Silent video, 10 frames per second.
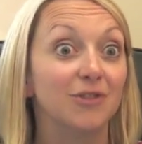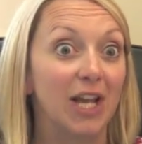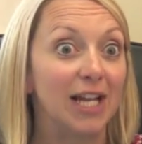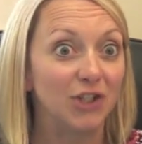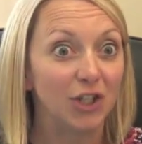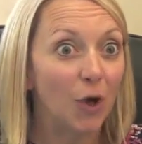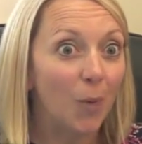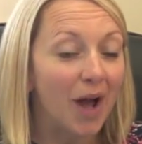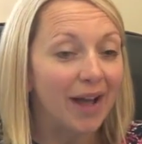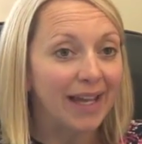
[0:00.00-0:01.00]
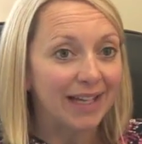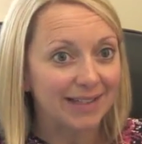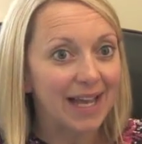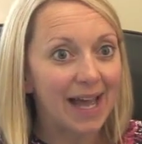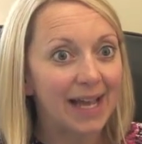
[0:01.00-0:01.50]
changing your working
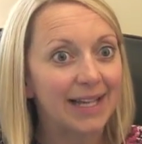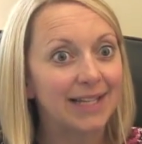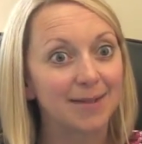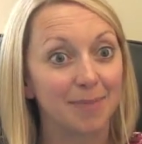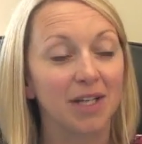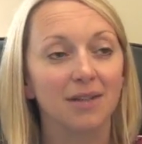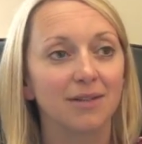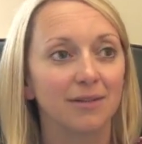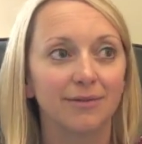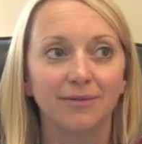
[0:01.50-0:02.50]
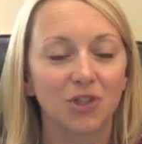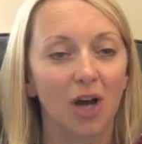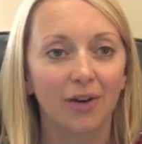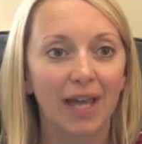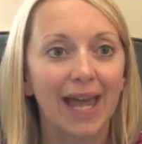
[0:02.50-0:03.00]
days because of
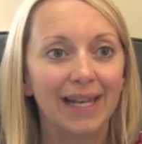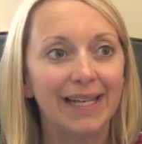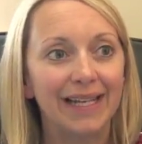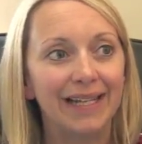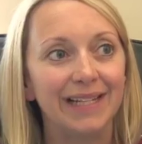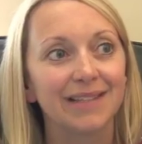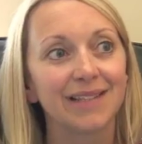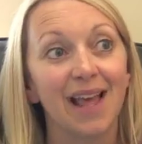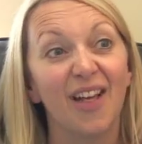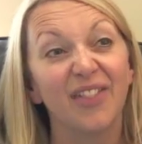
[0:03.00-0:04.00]
childcare needs,